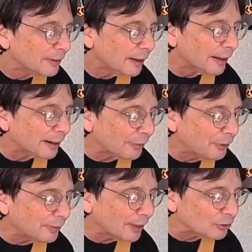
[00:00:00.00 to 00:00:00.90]
And I
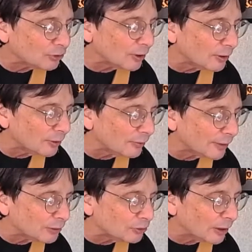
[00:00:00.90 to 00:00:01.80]
think that's
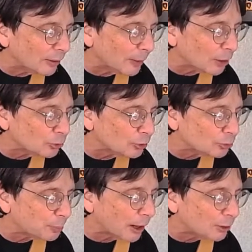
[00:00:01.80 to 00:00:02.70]
Marjorie
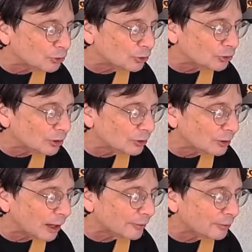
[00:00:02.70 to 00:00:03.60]
Sprouse is
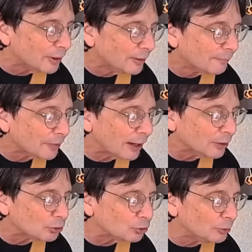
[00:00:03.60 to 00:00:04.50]
here. I
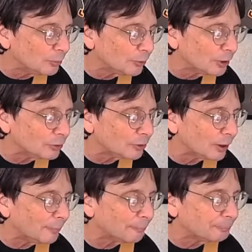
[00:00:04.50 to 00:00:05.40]
assume that
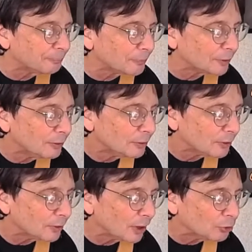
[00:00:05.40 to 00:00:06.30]

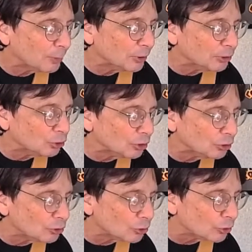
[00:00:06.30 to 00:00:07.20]
her husband is
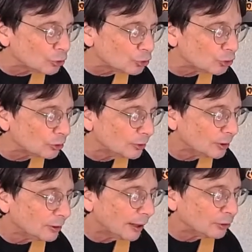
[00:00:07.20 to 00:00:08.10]
in church.
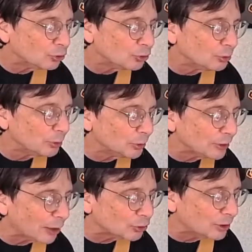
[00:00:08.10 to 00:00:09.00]
And Sue
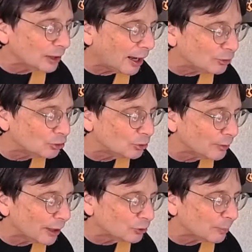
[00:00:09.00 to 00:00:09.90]
Lewandowski. Hi,
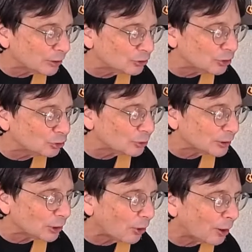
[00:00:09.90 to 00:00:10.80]
Sue. That's my
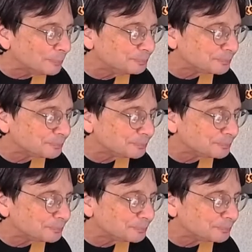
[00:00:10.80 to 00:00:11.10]
sister-in-law.